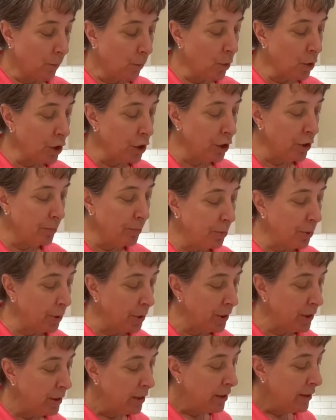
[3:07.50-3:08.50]
We're going to
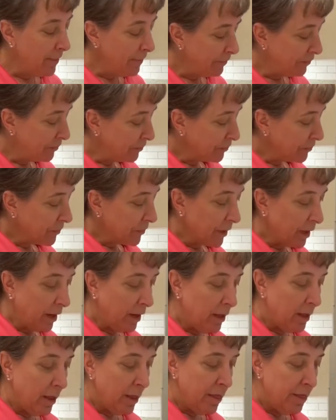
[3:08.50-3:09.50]
put
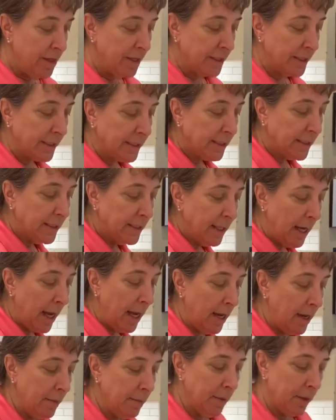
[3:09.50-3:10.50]
the same